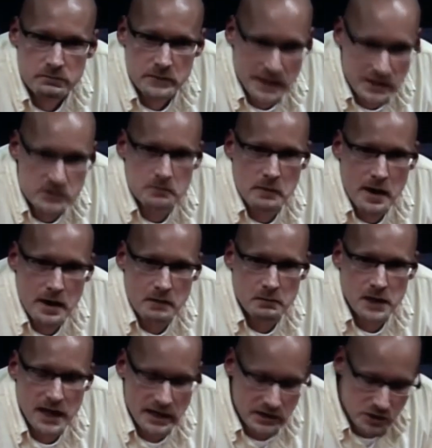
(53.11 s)
And that's the
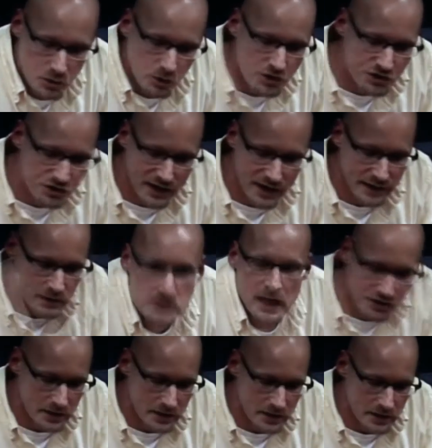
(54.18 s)
bottom line. You were trying
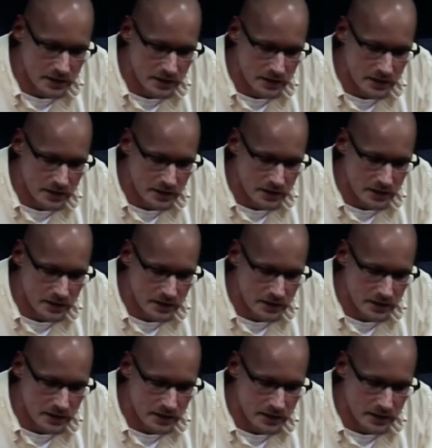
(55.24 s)
to. that's the bottom line.